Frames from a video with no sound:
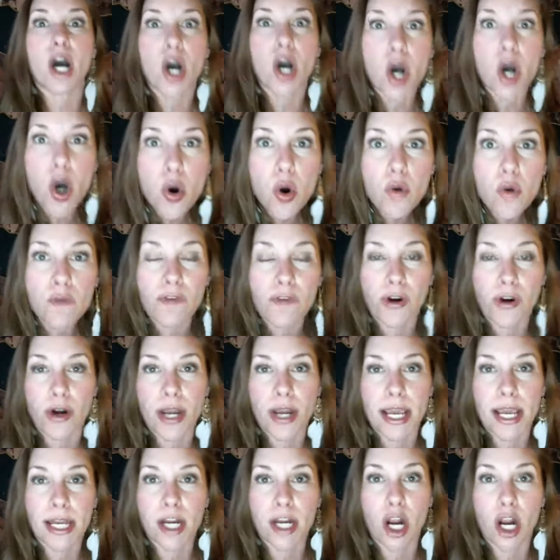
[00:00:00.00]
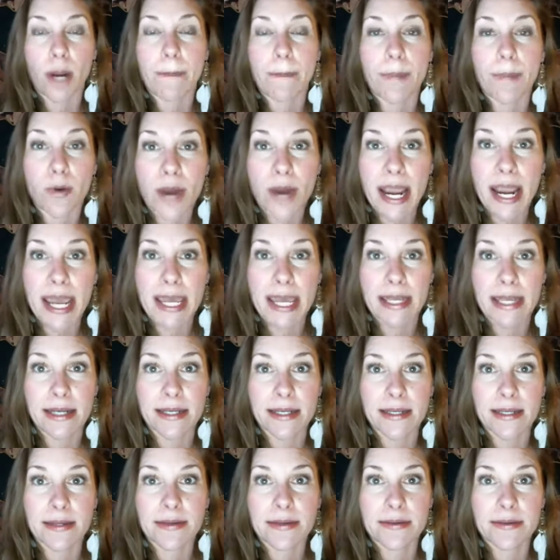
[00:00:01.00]
over in our brain.
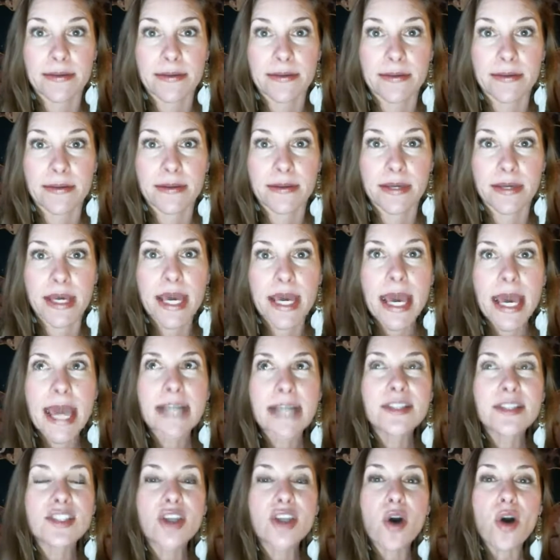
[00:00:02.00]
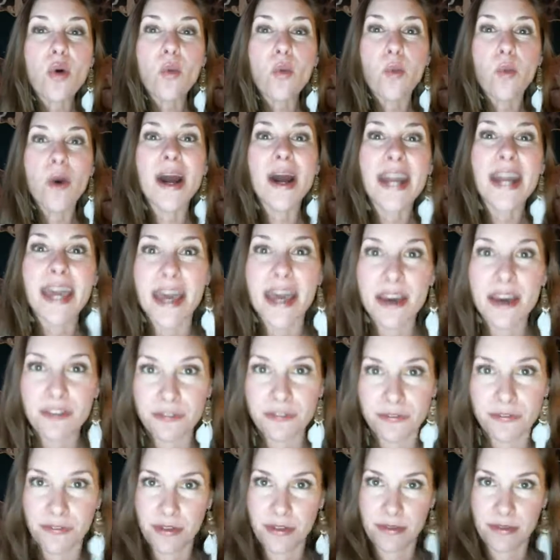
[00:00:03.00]
And so what
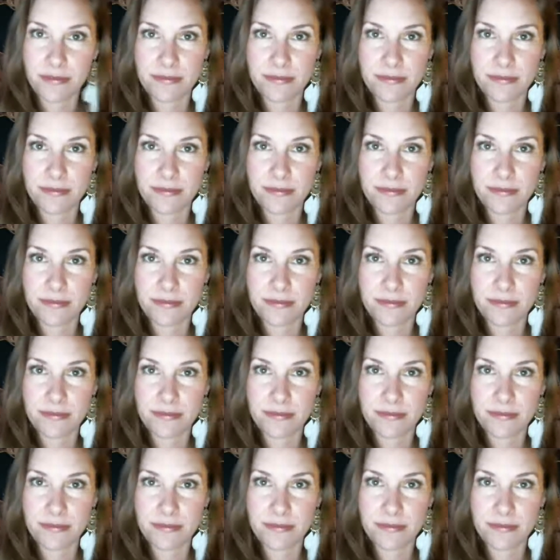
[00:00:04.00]
if